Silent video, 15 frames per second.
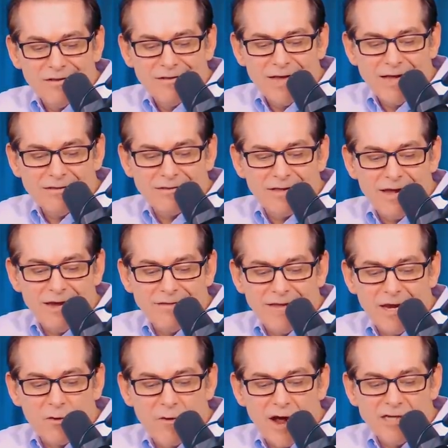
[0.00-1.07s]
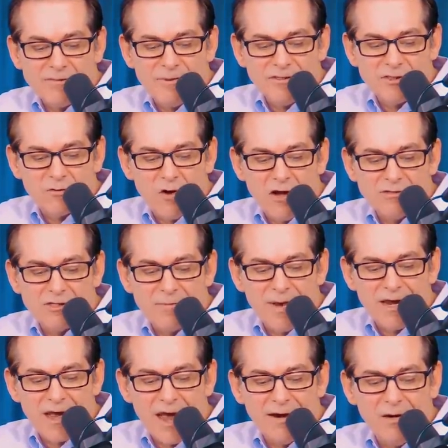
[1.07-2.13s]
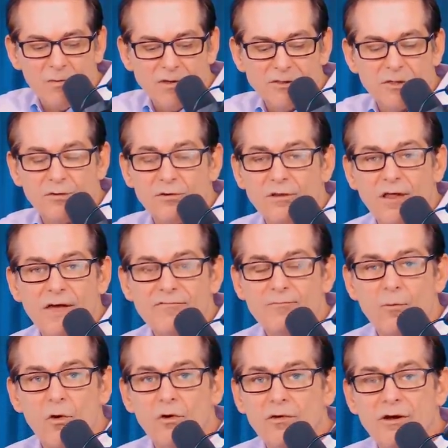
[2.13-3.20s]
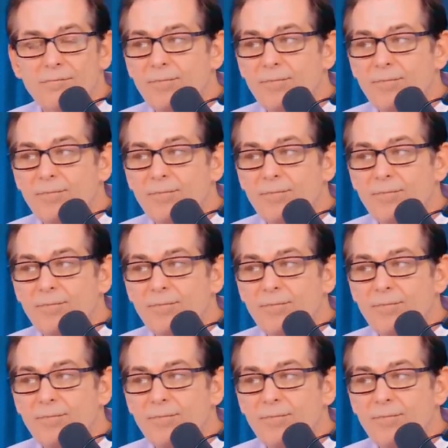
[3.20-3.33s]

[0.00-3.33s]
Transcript: that they grasp at straws to make anyone to their left morally.